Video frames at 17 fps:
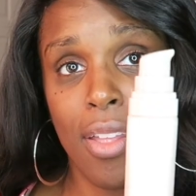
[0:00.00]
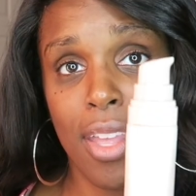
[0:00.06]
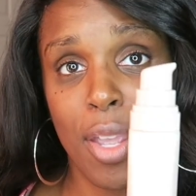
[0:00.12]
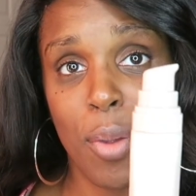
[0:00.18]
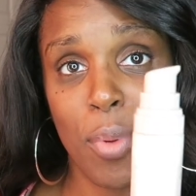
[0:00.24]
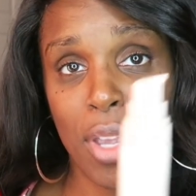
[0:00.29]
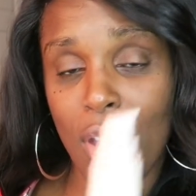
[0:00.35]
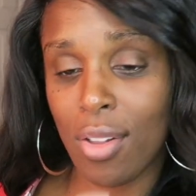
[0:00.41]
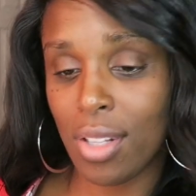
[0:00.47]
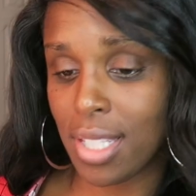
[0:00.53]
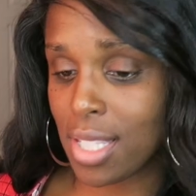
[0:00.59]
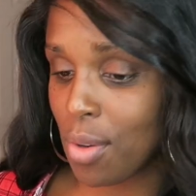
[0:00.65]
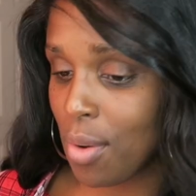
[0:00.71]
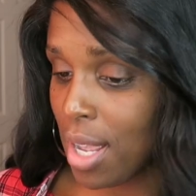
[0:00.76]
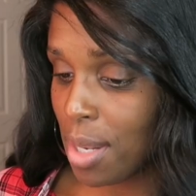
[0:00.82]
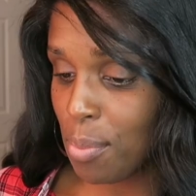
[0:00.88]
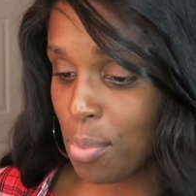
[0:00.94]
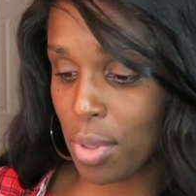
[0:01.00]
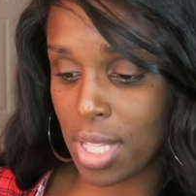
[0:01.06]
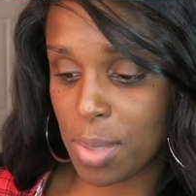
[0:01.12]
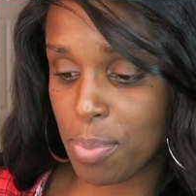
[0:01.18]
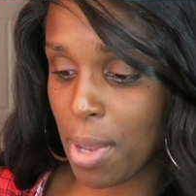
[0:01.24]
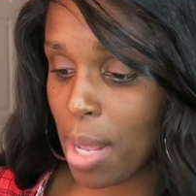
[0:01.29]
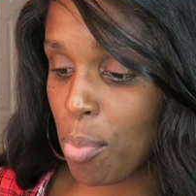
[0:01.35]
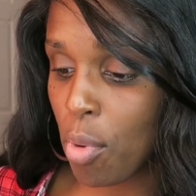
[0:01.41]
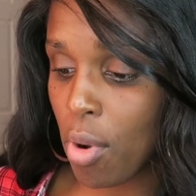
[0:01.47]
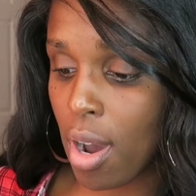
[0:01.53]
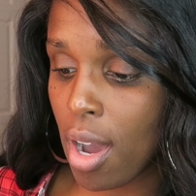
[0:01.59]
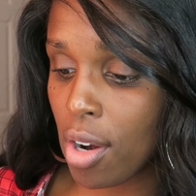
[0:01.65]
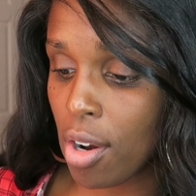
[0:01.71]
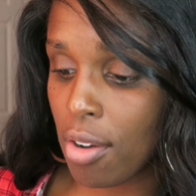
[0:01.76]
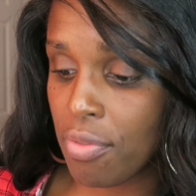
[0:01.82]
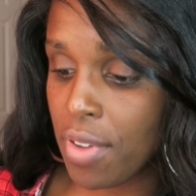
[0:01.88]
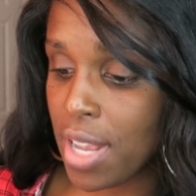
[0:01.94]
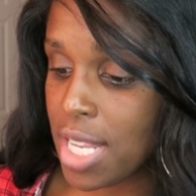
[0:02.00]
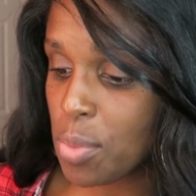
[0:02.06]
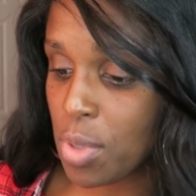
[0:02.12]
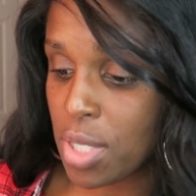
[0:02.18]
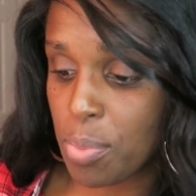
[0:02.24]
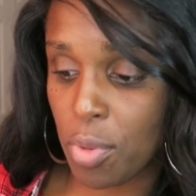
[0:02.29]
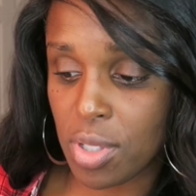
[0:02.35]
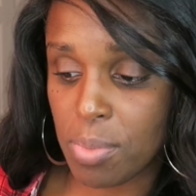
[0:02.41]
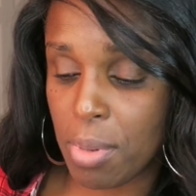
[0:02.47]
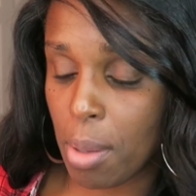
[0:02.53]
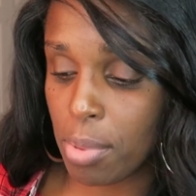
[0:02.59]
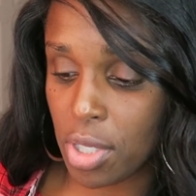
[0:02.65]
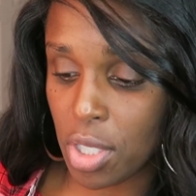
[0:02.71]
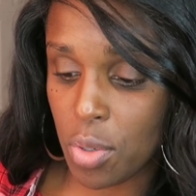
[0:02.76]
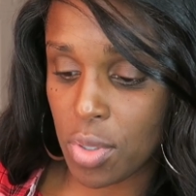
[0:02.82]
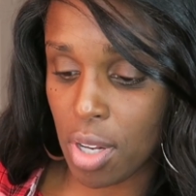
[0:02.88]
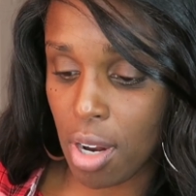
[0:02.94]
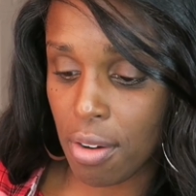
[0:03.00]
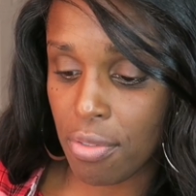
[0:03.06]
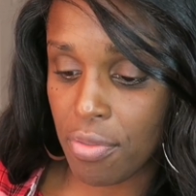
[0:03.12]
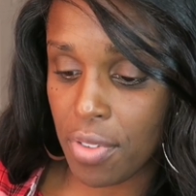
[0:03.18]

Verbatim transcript: here we go, let's go ahead and put this bad boy on our face. We're supposed to be able to use our